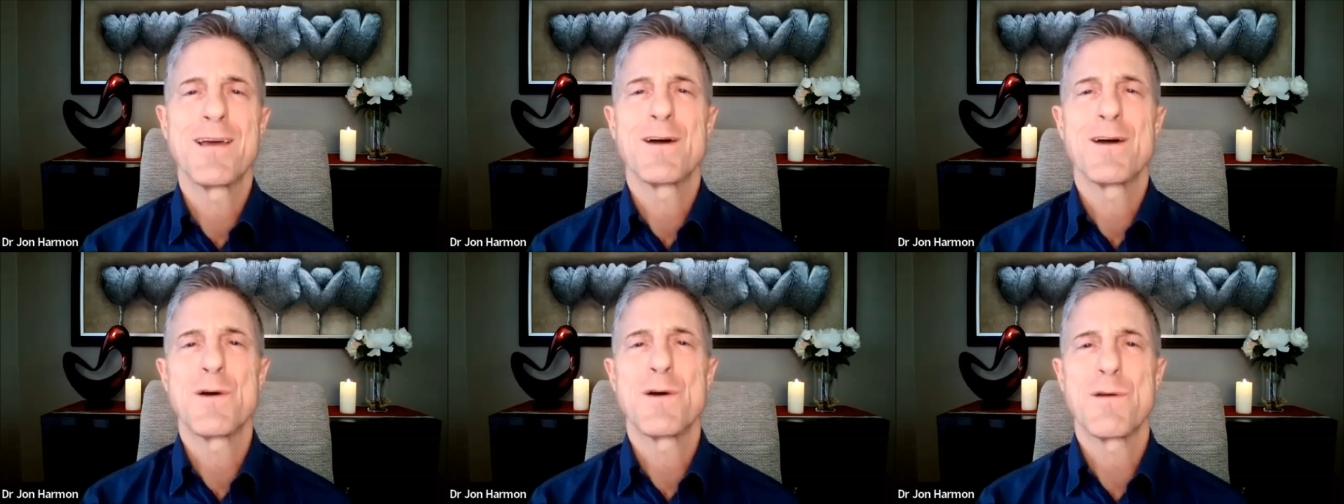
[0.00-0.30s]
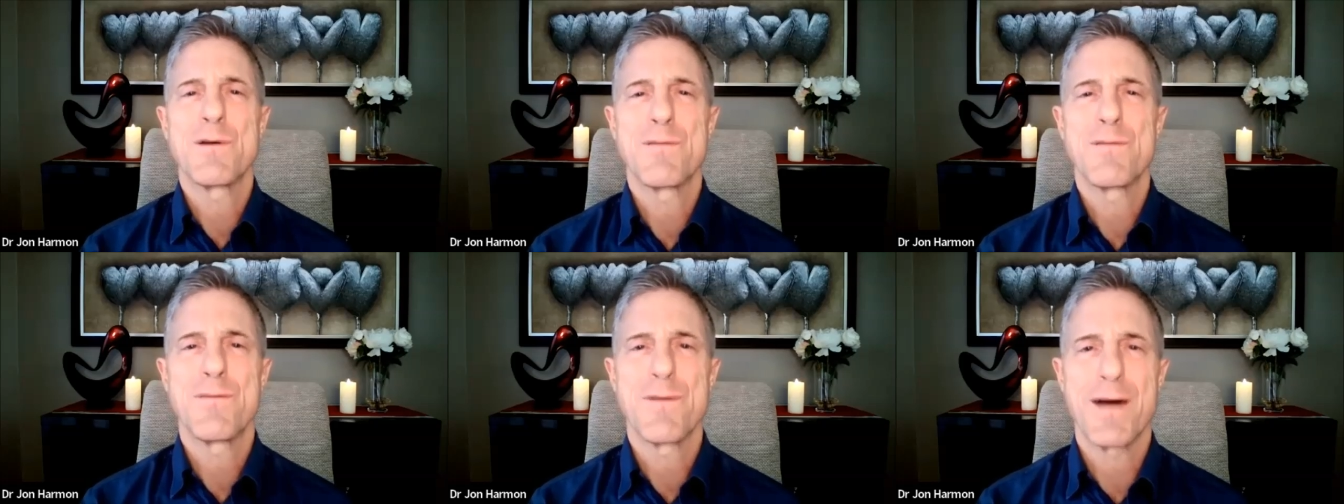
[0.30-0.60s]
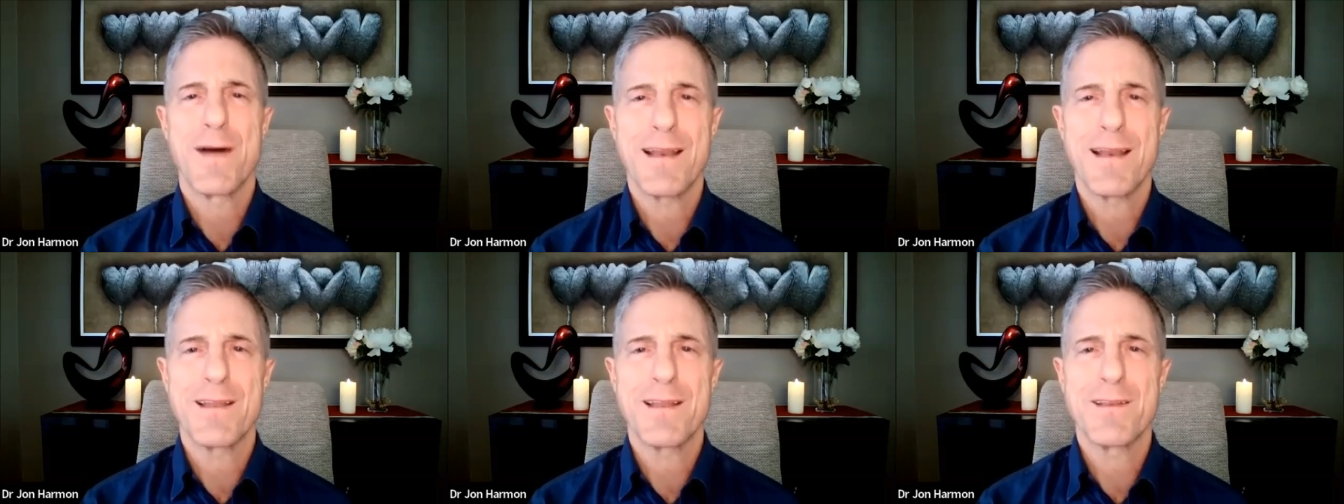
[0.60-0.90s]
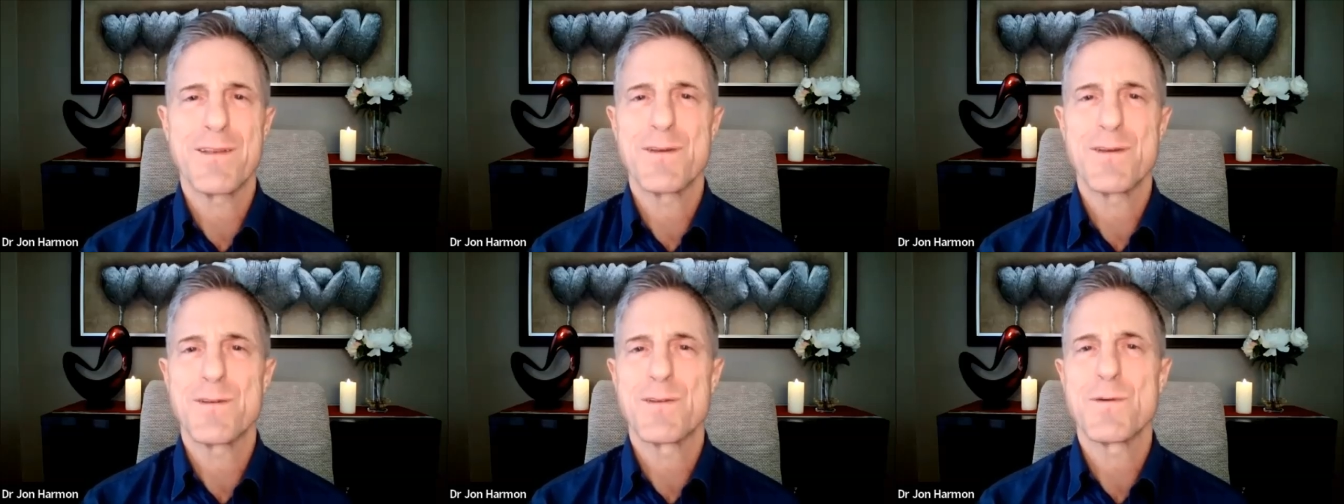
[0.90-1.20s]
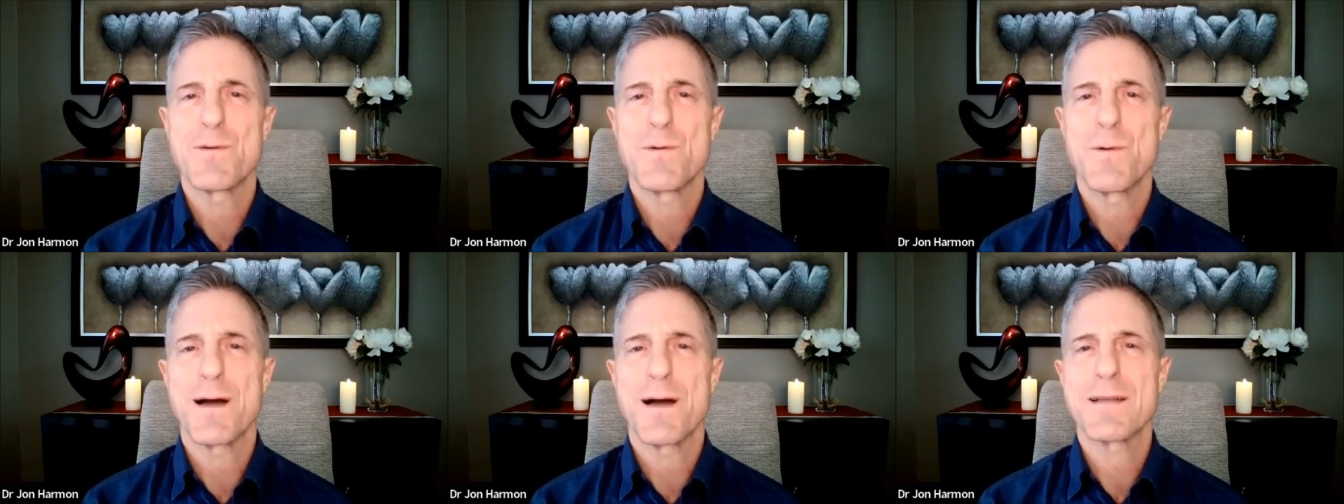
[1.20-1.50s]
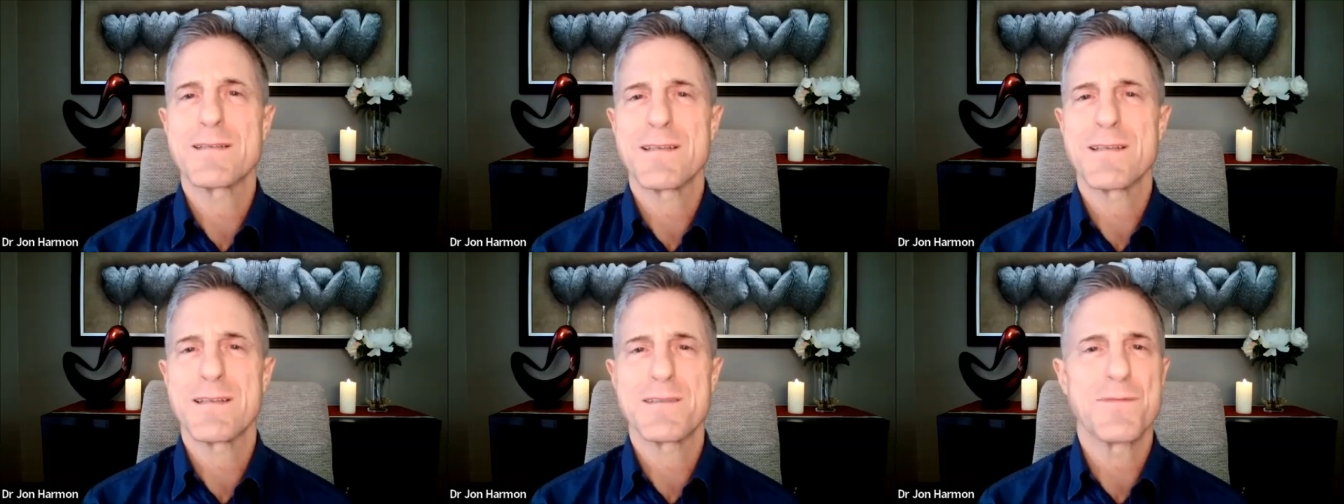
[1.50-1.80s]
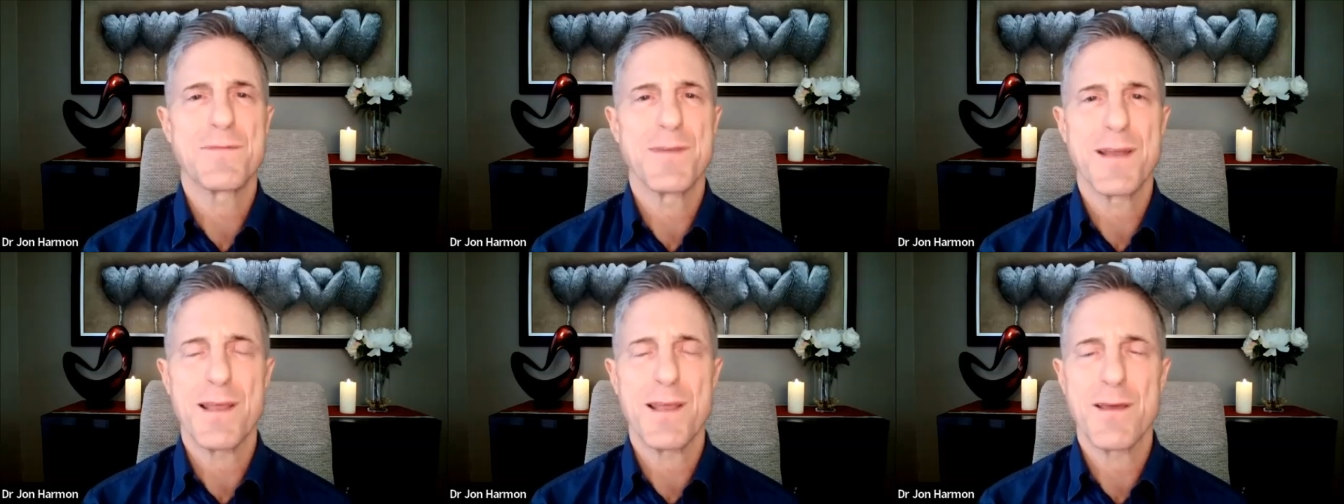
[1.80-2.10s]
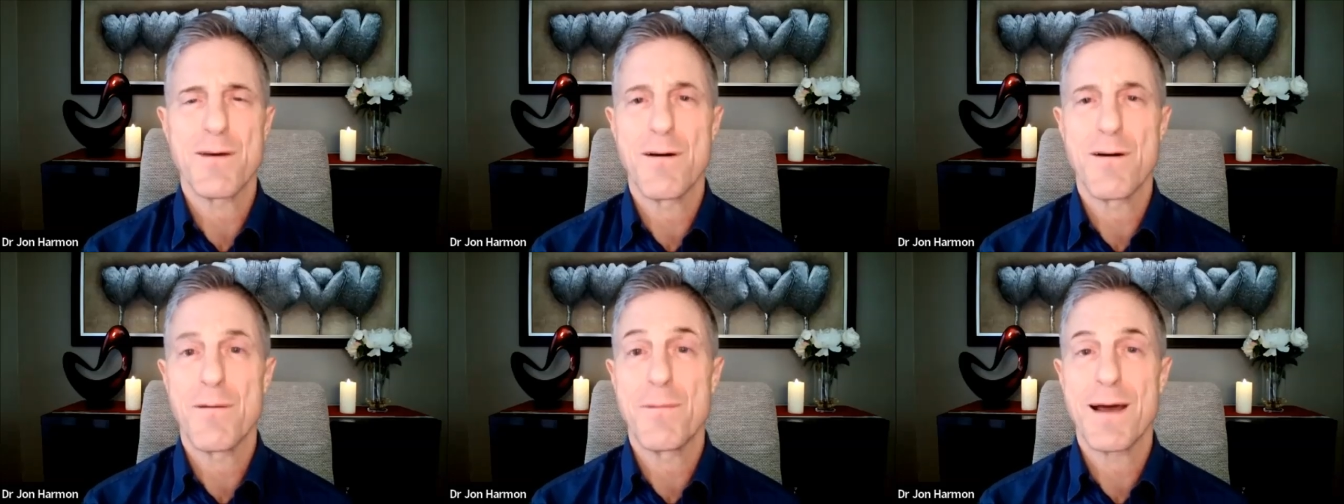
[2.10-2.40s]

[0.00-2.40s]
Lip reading: who invited you to watch this video